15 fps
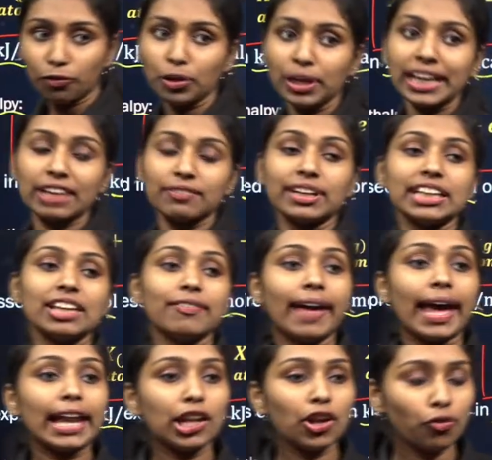you are given the
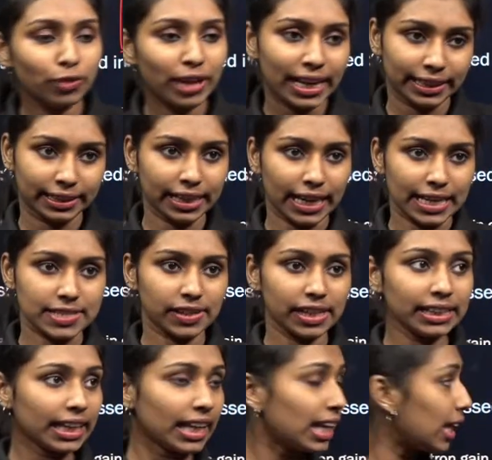value of delta H,
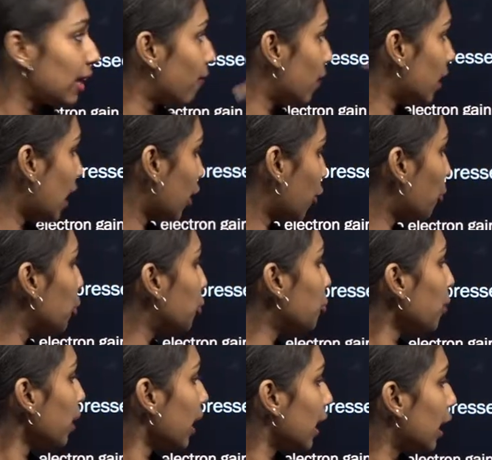right, according
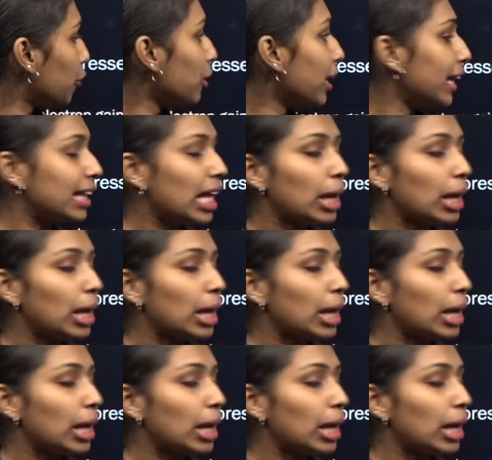to electron gain